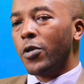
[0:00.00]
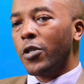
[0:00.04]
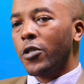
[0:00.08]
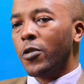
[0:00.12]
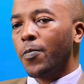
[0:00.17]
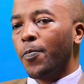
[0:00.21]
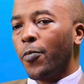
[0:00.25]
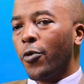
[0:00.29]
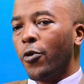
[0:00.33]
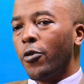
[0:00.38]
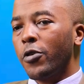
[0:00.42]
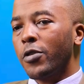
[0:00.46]

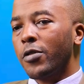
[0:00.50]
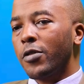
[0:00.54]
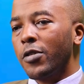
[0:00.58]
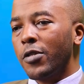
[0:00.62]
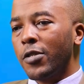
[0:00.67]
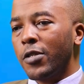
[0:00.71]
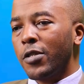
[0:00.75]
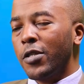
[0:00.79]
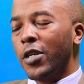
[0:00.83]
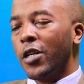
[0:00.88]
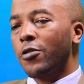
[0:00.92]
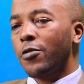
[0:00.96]
exploit
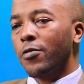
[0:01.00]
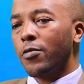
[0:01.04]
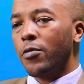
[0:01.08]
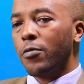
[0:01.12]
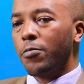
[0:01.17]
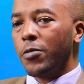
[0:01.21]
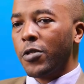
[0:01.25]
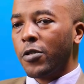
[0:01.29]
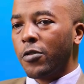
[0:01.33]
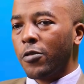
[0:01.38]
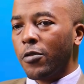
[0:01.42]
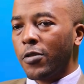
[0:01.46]
these natural
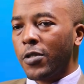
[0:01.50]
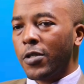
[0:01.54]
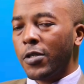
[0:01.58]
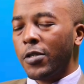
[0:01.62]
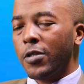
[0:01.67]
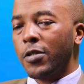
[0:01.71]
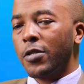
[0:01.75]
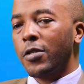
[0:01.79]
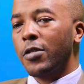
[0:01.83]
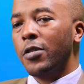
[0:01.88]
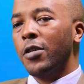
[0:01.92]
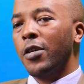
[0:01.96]

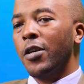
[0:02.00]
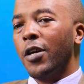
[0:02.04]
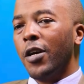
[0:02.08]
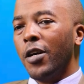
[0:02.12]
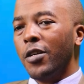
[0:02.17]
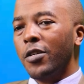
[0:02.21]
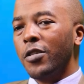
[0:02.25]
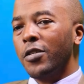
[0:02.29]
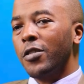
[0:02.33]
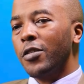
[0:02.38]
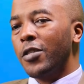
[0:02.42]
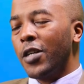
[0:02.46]
resources
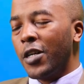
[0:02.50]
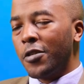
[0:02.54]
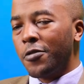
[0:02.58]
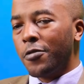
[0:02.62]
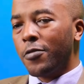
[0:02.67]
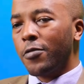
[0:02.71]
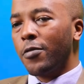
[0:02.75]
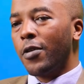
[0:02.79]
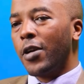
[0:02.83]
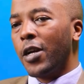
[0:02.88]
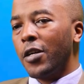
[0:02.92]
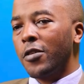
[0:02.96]
and
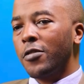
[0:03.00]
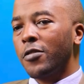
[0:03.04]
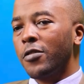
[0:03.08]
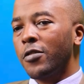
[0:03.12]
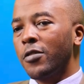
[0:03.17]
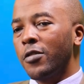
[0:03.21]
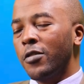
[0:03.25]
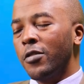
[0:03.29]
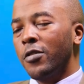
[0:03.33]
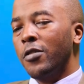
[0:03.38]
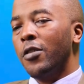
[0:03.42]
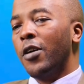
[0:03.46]

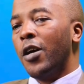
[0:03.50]
industrialize,